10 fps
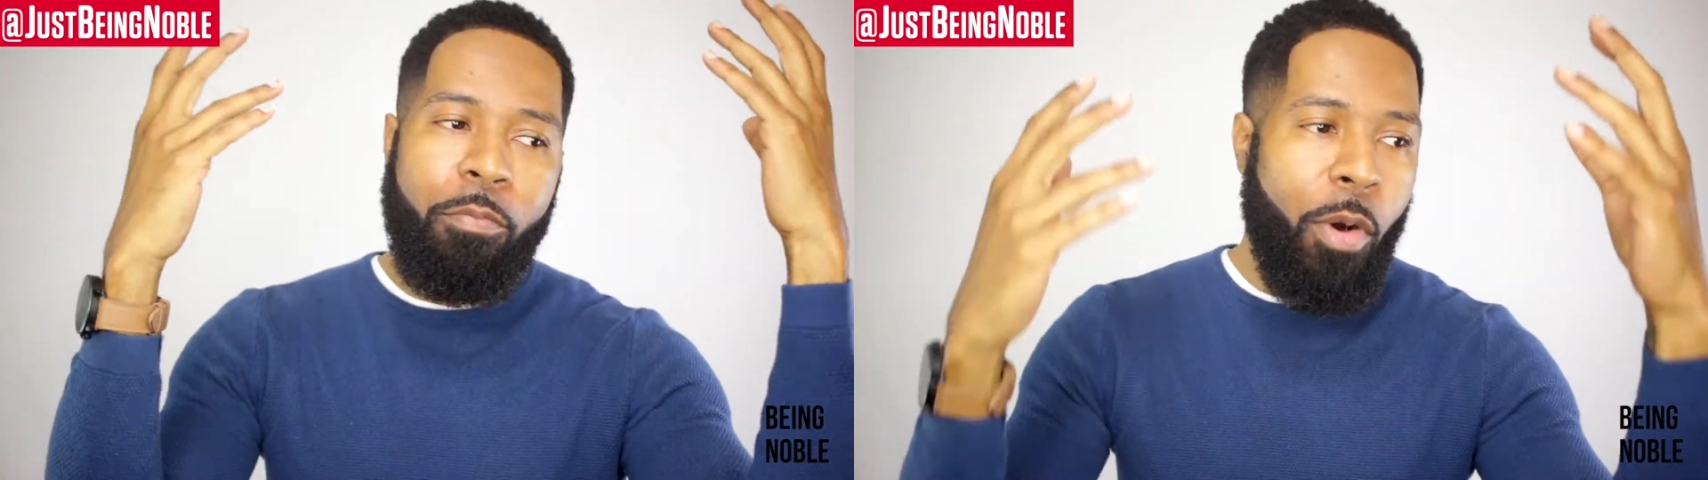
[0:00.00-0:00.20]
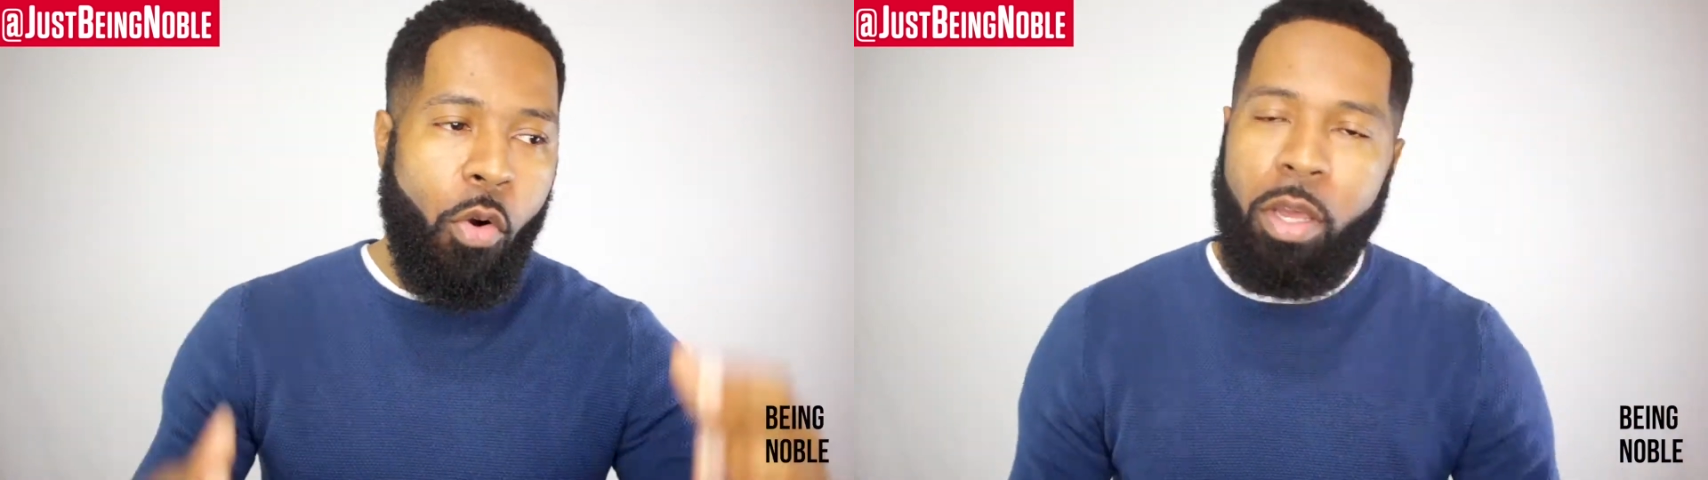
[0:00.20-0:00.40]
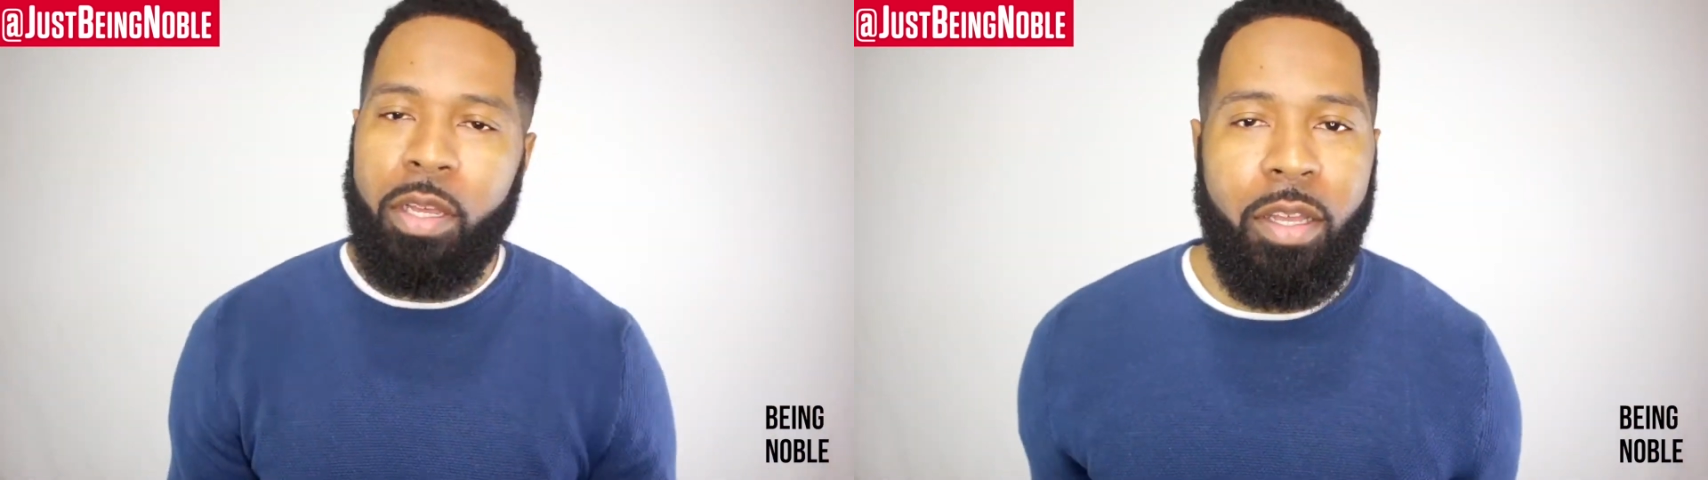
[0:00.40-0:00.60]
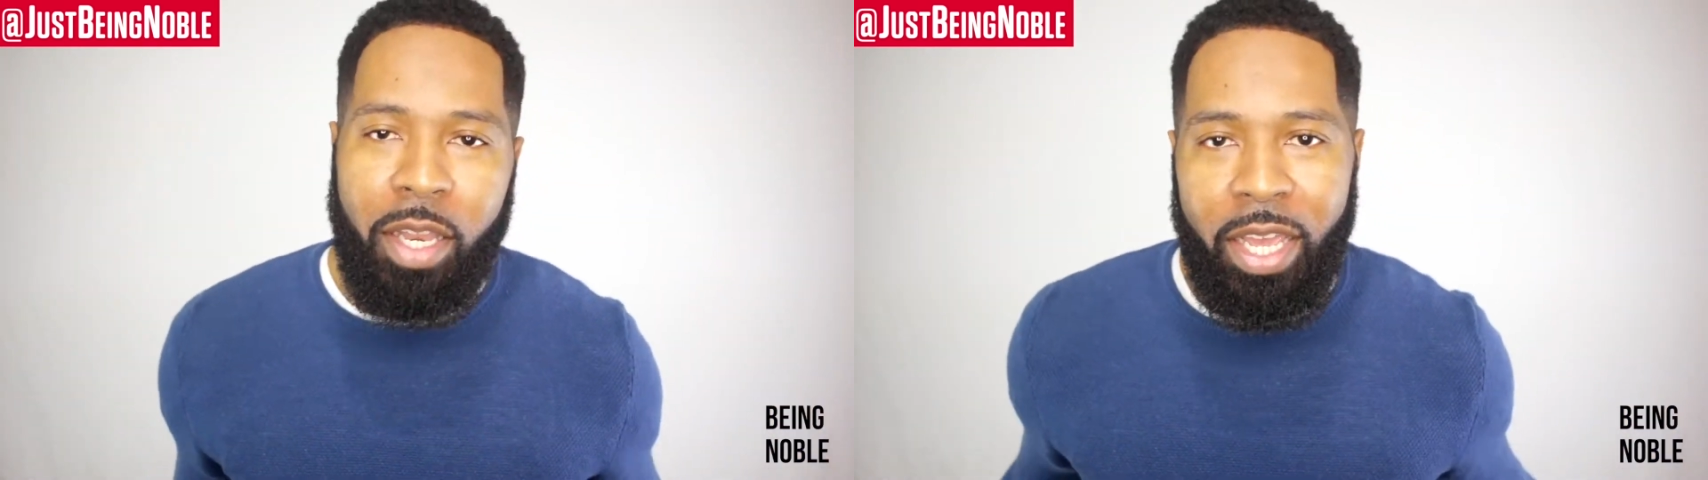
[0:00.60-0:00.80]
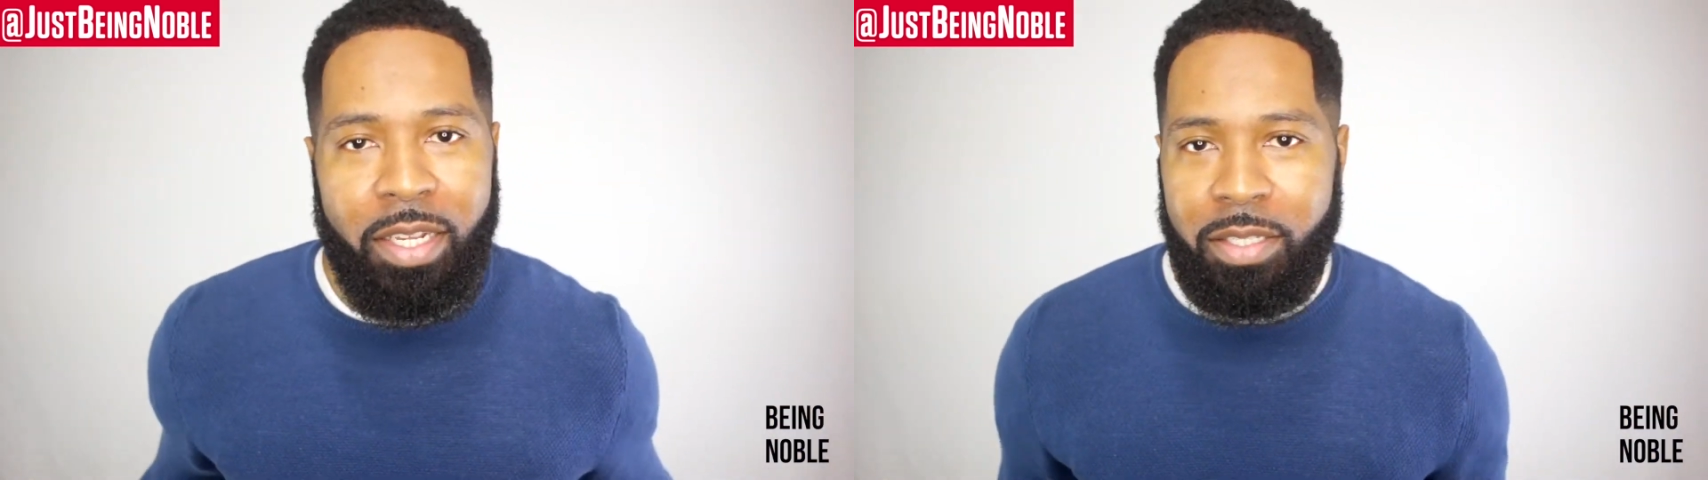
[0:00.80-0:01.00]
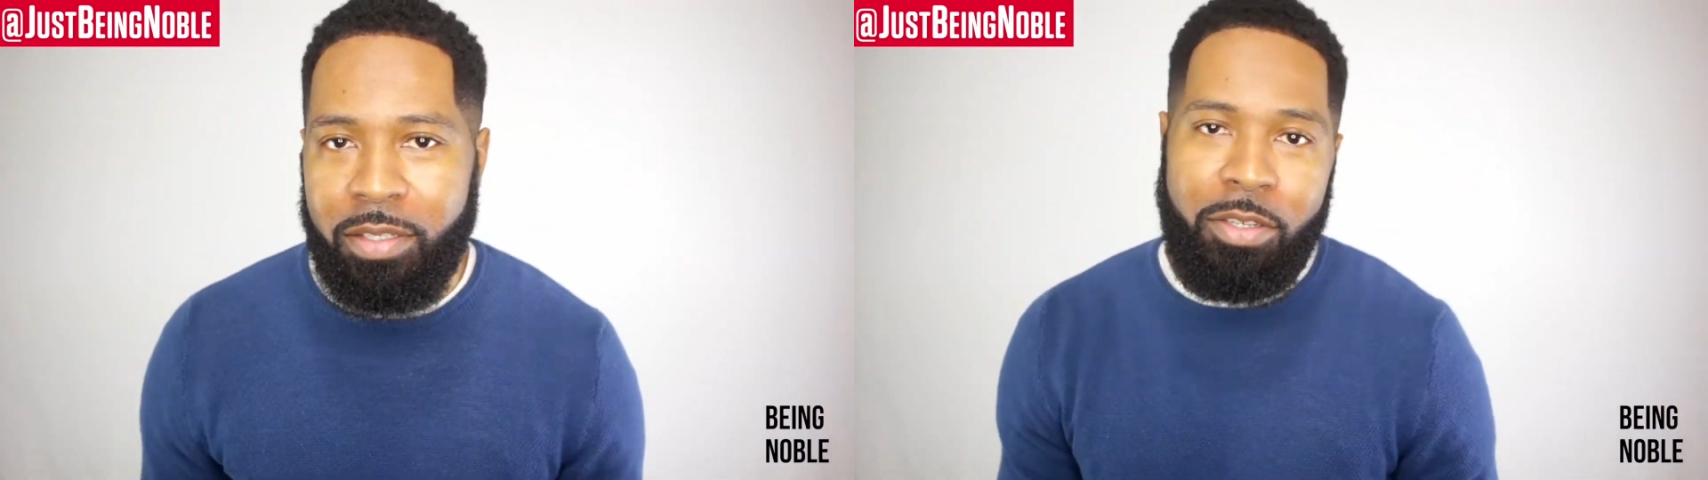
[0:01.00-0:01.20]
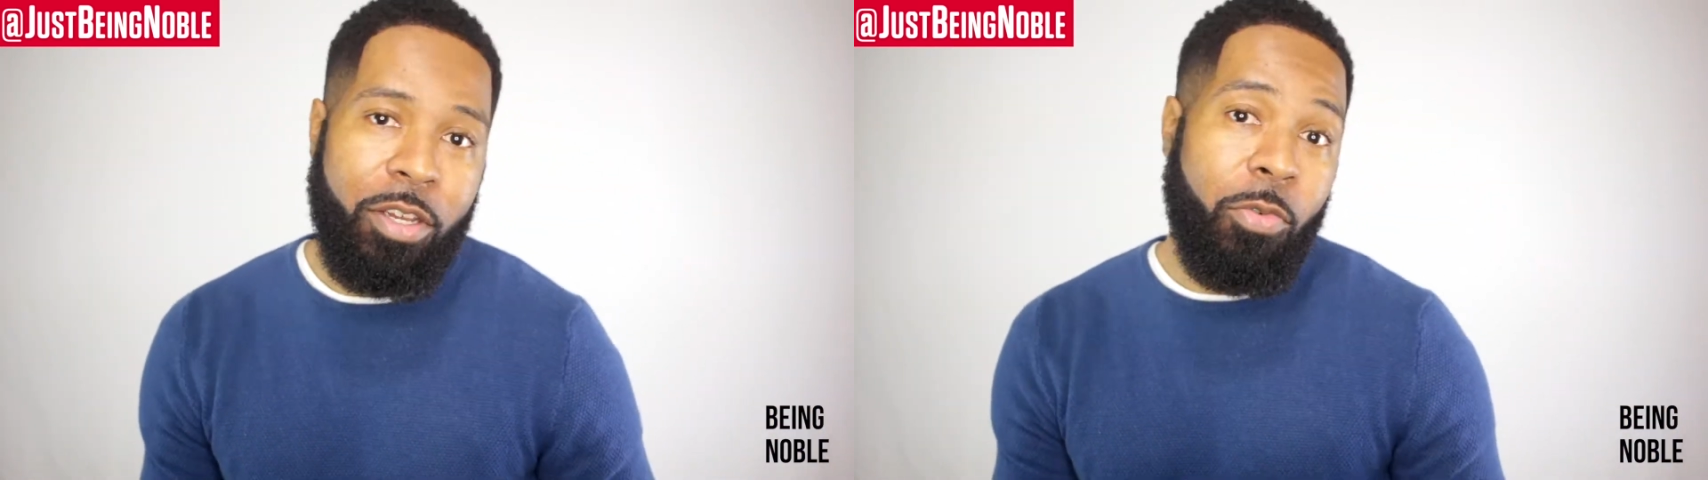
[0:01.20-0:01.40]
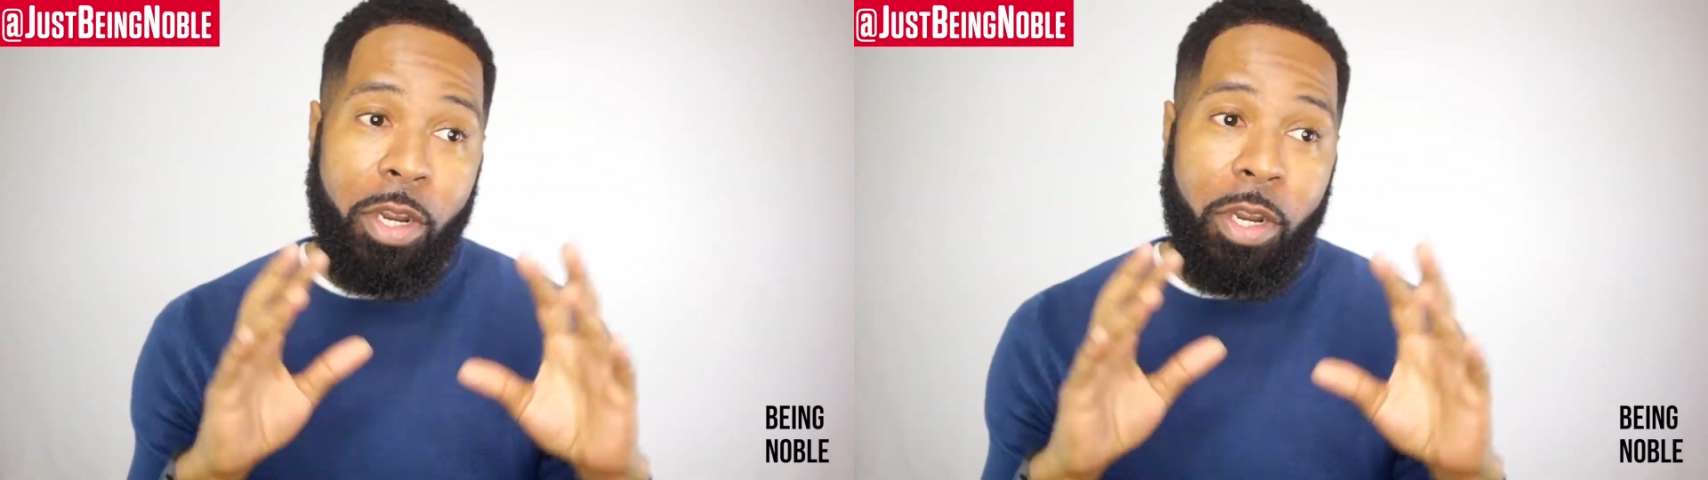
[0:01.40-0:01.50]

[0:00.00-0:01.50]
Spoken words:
mocha, light skin, you know,